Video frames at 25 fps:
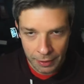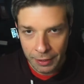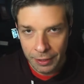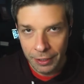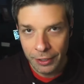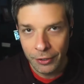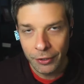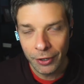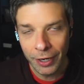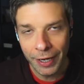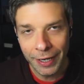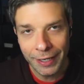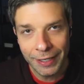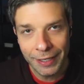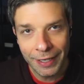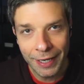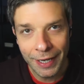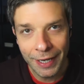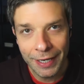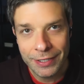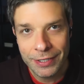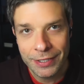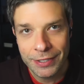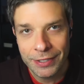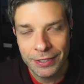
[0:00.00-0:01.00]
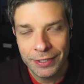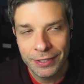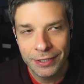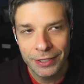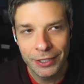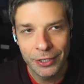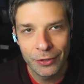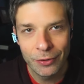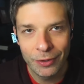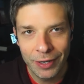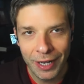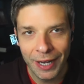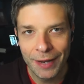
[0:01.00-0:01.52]
Craig, yes,
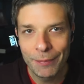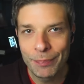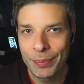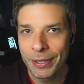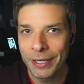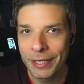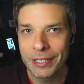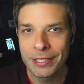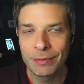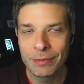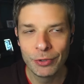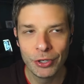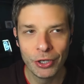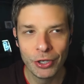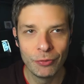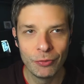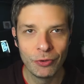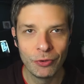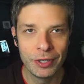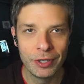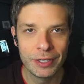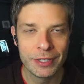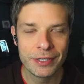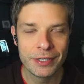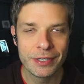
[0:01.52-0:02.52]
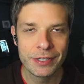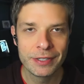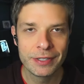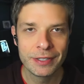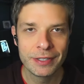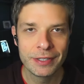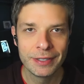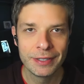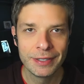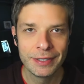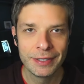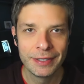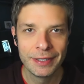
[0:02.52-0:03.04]
you and I picked some good ones.
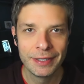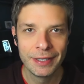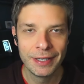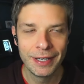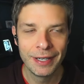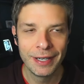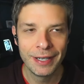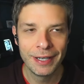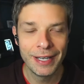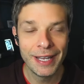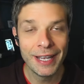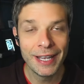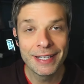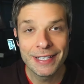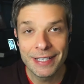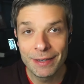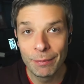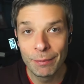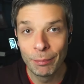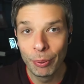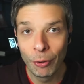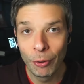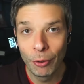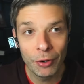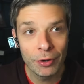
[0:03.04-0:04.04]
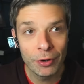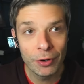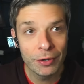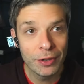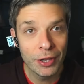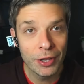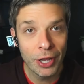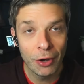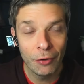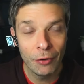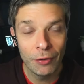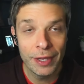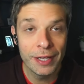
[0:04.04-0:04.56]
It's important
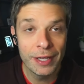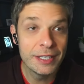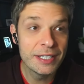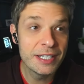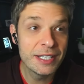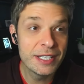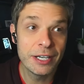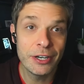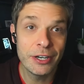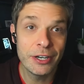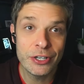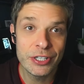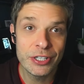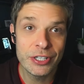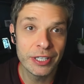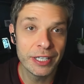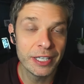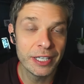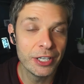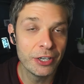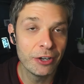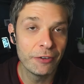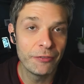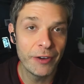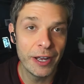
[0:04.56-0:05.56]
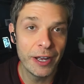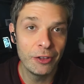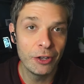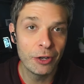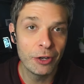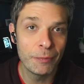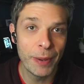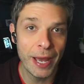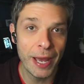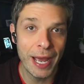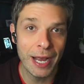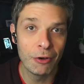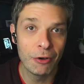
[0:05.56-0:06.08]
though. And seriously, if I
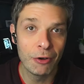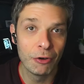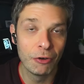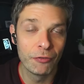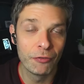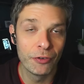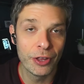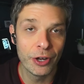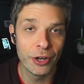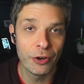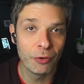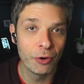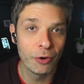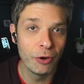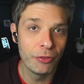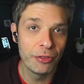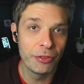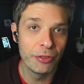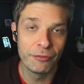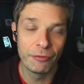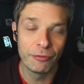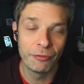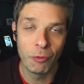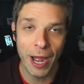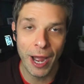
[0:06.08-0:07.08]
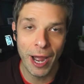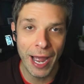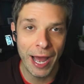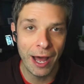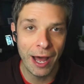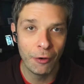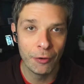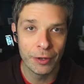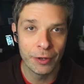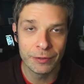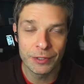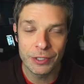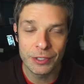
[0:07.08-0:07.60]
look back over the growth of
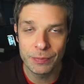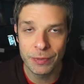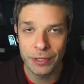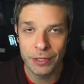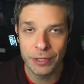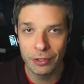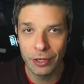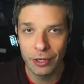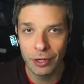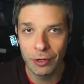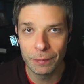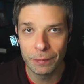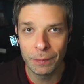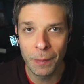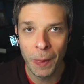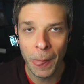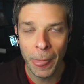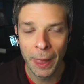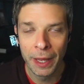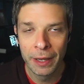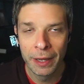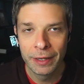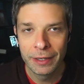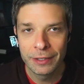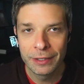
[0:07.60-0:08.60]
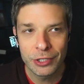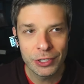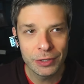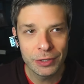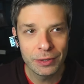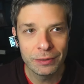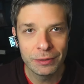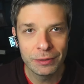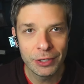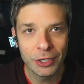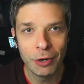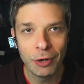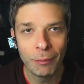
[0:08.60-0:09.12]
WOW and Spiro, and she,
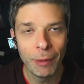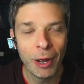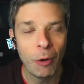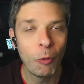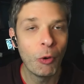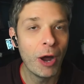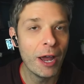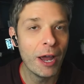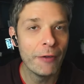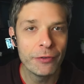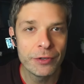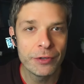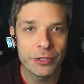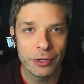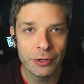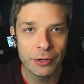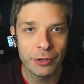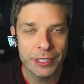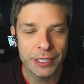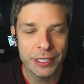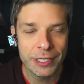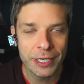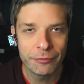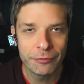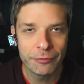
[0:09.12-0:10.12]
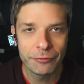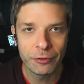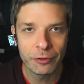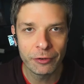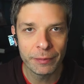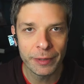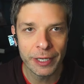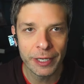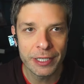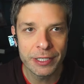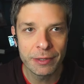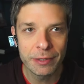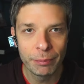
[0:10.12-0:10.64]
my wife was always there for
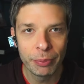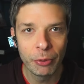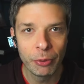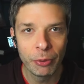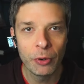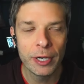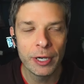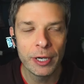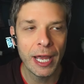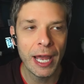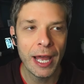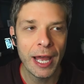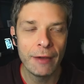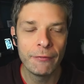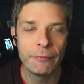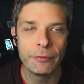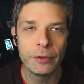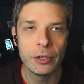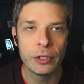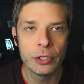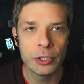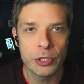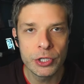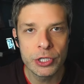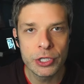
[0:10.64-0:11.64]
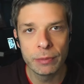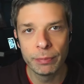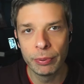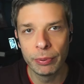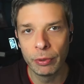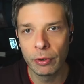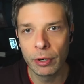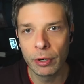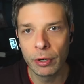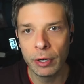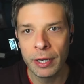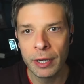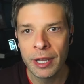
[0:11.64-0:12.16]
me. It's important to have good
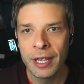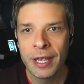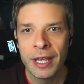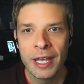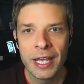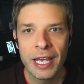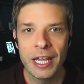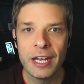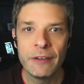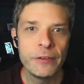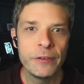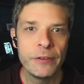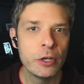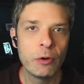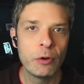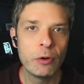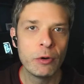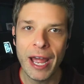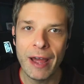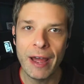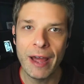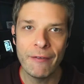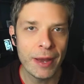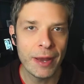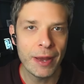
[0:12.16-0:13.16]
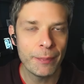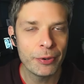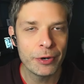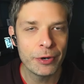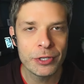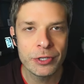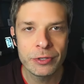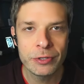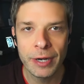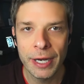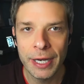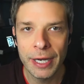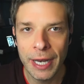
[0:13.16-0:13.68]
support. And if you don't have that
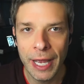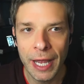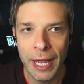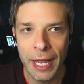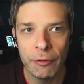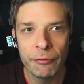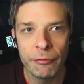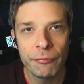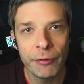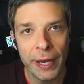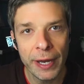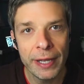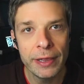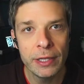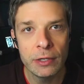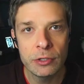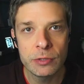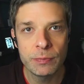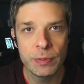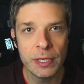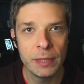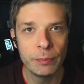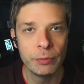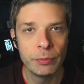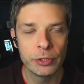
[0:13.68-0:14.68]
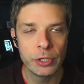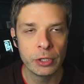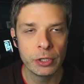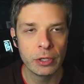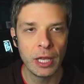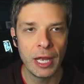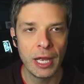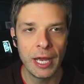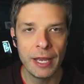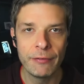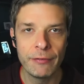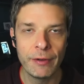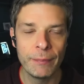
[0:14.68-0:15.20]
person right now, find those people in your
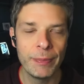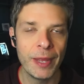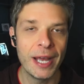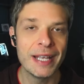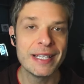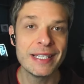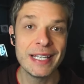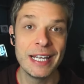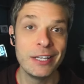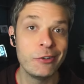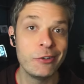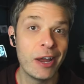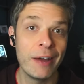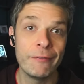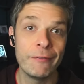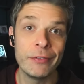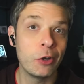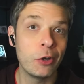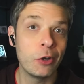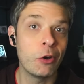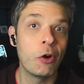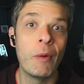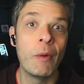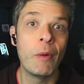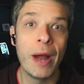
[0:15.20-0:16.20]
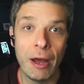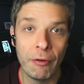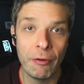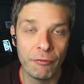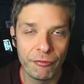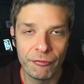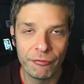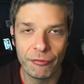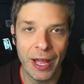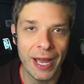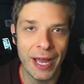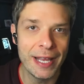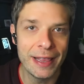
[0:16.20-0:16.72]
life. I'm not saying you have to go out and
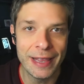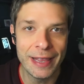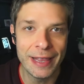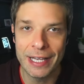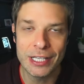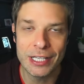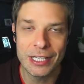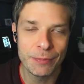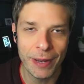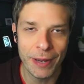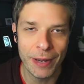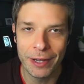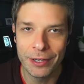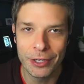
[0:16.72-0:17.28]
find that spouse,